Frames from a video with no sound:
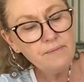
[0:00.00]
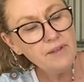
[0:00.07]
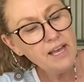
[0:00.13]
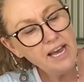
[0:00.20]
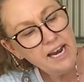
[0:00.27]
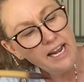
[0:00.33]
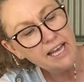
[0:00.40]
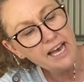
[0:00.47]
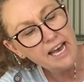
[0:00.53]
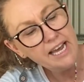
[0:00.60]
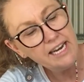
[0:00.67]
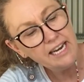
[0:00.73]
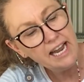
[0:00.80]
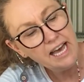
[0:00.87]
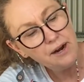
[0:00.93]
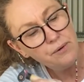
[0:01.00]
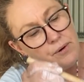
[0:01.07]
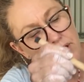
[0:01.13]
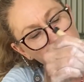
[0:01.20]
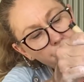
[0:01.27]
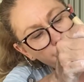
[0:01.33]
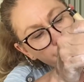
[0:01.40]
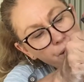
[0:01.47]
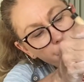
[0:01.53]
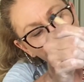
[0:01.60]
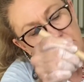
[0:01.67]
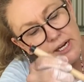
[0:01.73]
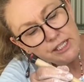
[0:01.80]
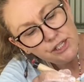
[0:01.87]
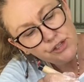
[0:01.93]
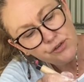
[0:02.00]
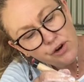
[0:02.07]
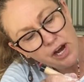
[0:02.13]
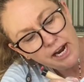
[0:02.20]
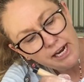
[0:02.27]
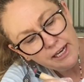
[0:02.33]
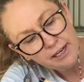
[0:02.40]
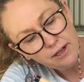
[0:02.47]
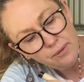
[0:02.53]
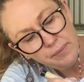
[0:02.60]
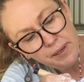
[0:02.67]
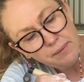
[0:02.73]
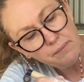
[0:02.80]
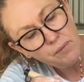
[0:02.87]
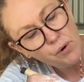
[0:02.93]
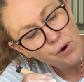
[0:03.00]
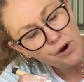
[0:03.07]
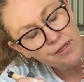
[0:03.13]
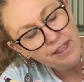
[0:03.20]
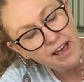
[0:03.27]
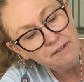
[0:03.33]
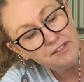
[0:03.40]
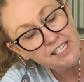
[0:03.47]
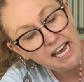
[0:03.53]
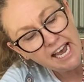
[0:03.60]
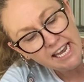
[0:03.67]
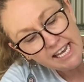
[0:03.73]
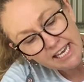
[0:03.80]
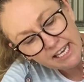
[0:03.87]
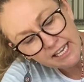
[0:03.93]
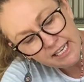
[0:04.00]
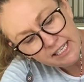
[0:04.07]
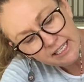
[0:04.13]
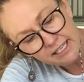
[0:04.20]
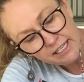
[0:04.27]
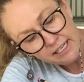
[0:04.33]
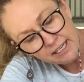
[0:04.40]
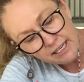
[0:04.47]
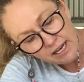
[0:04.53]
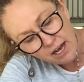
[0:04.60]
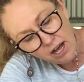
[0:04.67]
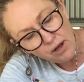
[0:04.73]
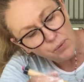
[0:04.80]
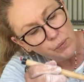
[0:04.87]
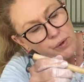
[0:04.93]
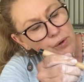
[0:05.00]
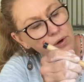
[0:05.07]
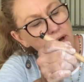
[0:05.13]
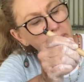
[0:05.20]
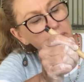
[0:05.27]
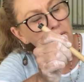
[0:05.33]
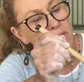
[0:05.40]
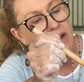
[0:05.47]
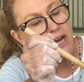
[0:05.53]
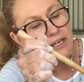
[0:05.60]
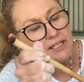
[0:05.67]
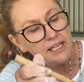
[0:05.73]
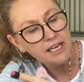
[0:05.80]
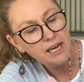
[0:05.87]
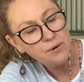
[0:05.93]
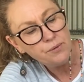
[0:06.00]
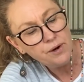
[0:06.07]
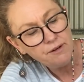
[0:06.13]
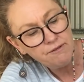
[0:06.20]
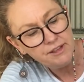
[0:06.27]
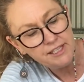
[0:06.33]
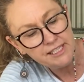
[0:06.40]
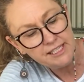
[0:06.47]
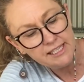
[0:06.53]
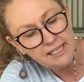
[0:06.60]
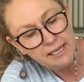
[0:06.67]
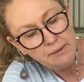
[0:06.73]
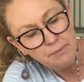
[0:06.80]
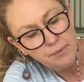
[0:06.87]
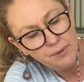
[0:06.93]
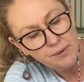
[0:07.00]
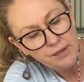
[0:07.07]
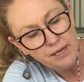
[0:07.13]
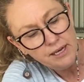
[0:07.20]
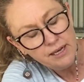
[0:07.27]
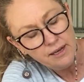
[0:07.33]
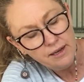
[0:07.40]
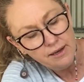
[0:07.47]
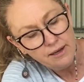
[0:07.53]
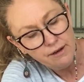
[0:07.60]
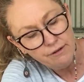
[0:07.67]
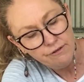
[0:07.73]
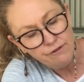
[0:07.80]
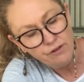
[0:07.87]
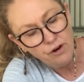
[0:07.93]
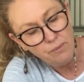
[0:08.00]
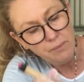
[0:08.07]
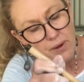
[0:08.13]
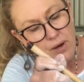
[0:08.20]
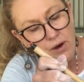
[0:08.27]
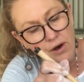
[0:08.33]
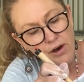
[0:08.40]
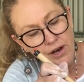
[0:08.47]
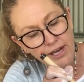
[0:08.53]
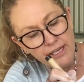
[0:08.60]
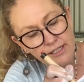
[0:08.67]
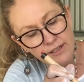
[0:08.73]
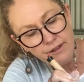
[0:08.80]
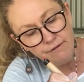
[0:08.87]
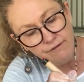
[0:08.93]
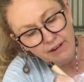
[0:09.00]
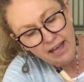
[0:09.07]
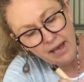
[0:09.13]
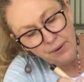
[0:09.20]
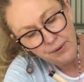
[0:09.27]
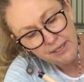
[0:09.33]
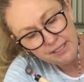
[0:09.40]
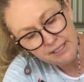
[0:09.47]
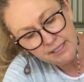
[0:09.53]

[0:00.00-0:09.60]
And again, later on, when it's dried a little bit more and they've taken, I will come around and get rid of the slip from behind the flowers.